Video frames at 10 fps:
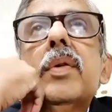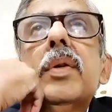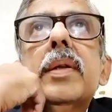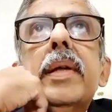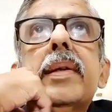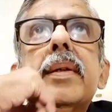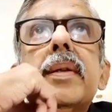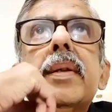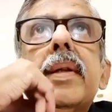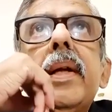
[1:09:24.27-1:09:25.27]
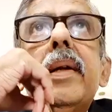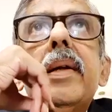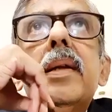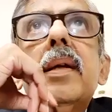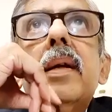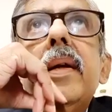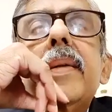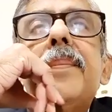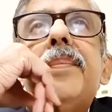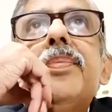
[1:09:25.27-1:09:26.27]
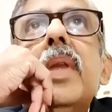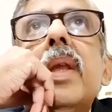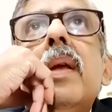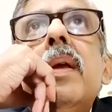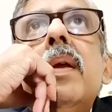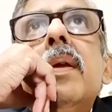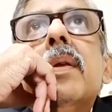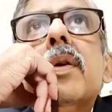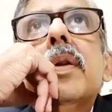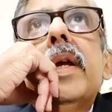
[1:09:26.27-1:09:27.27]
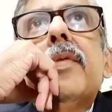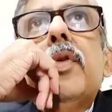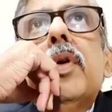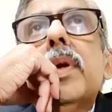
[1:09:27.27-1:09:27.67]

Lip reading: under section 330. So therefore,